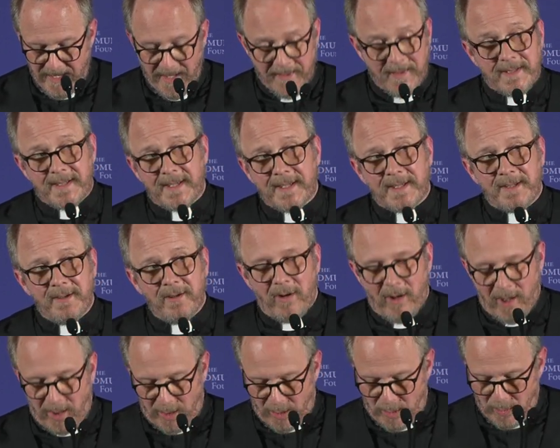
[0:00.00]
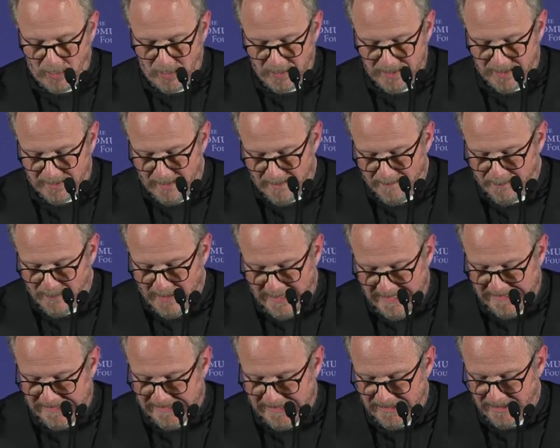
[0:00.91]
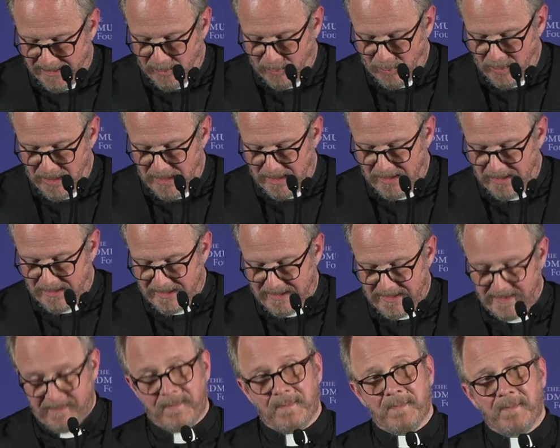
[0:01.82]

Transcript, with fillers: This is not a call to abandon the world,